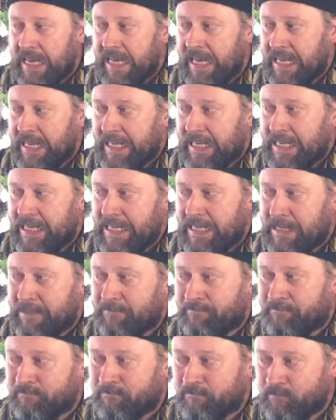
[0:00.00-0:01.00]

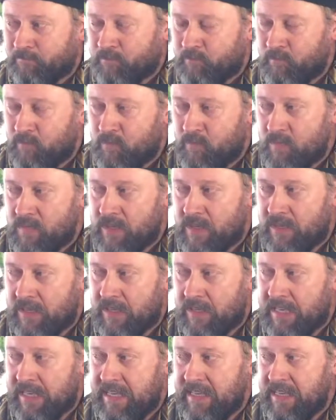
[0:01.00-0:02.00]
And
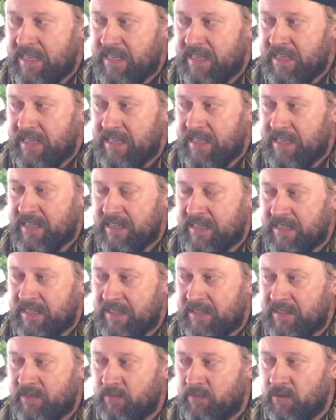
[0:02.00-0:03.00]
he
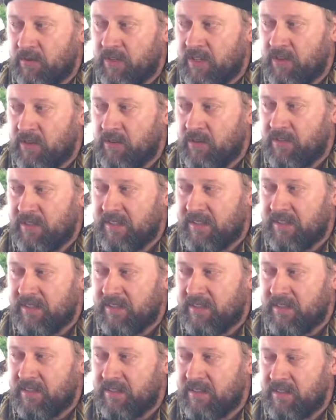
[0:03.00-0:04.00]
is working on
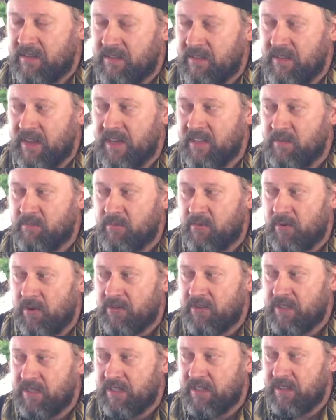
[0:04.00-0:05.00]
this night
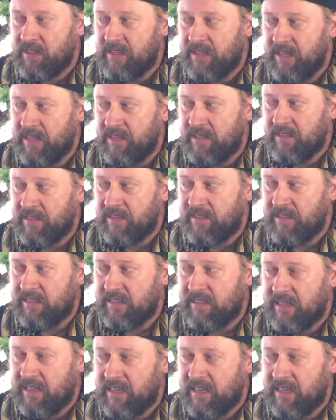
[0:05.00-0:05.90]
project that is